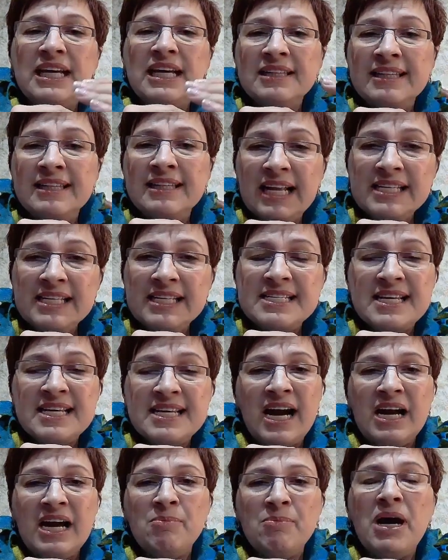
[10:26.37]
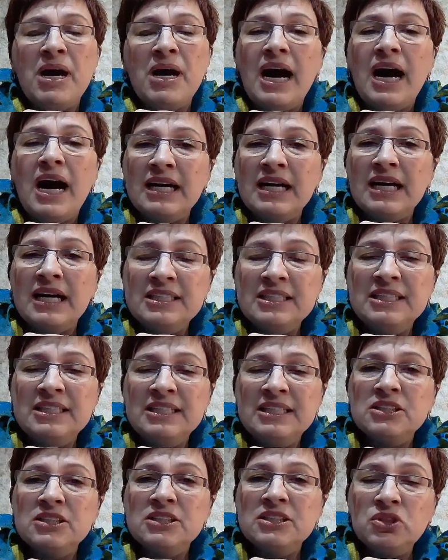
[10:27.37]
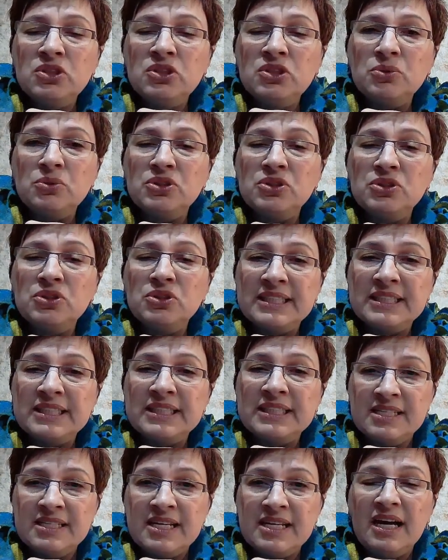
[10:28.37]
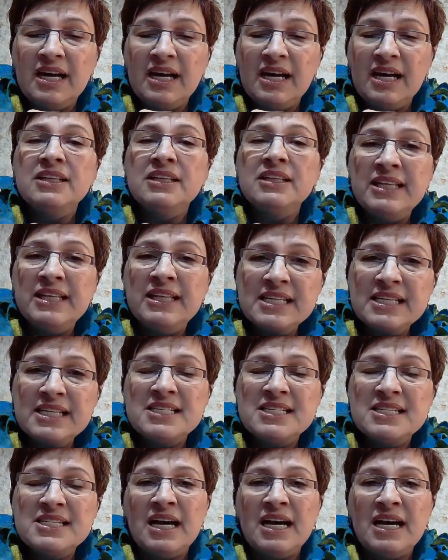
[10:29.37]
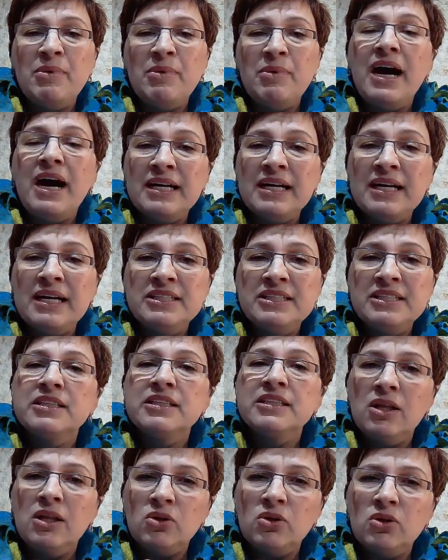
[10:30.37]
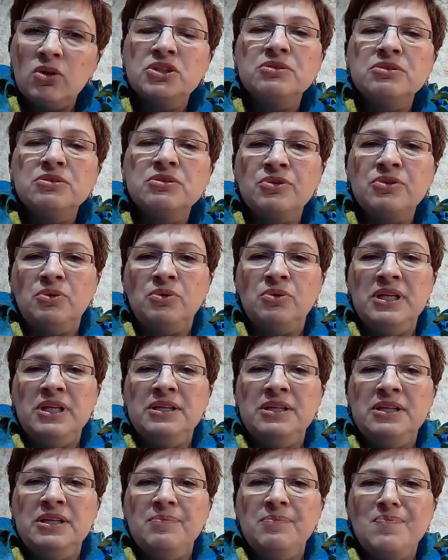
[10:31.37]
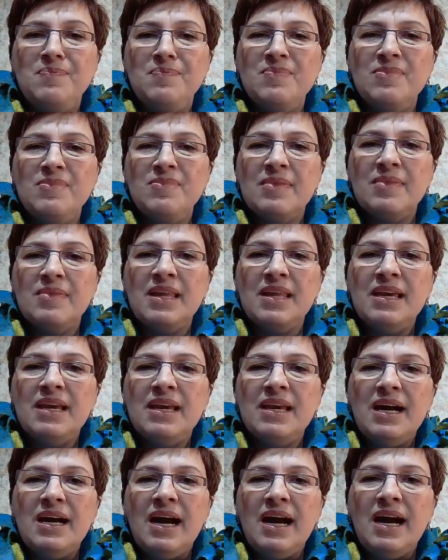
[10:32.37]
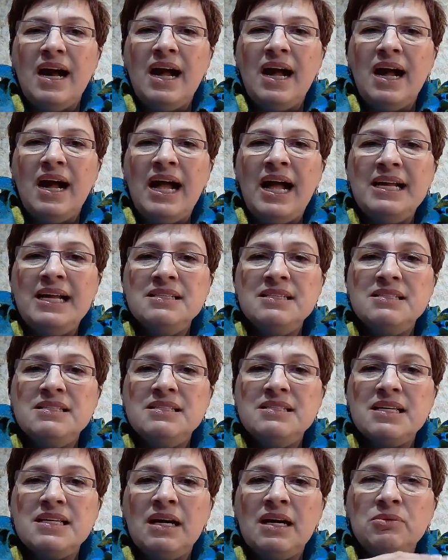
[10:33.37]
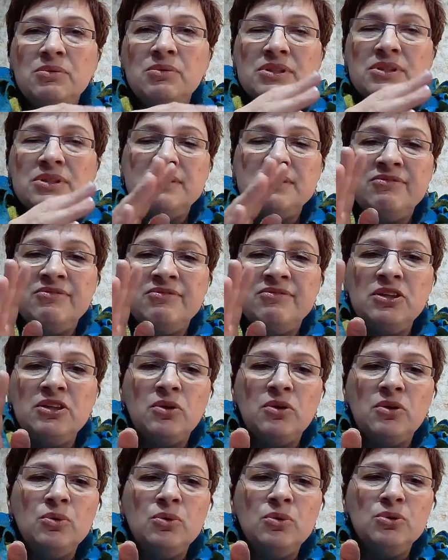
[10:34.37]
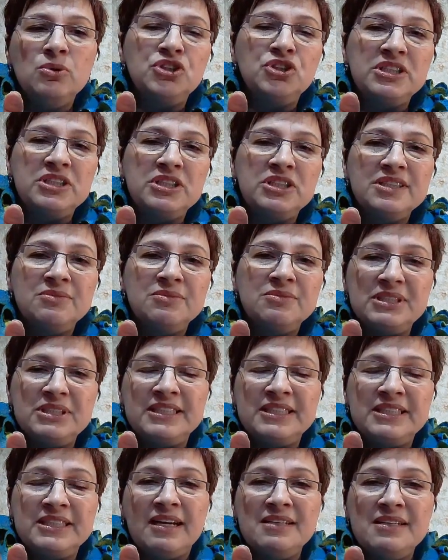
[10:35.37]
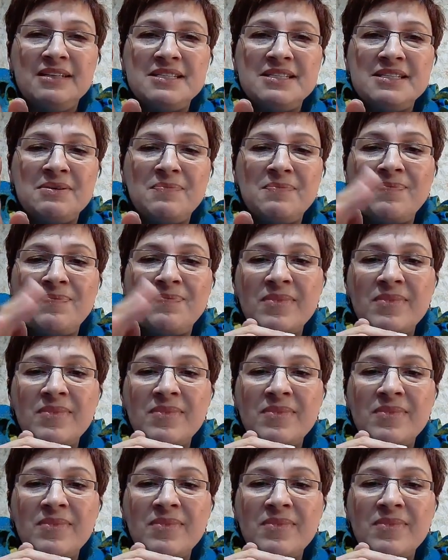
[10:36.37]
That time I did not use sander. That time I did lots of rolling, and I was very cautious with sander.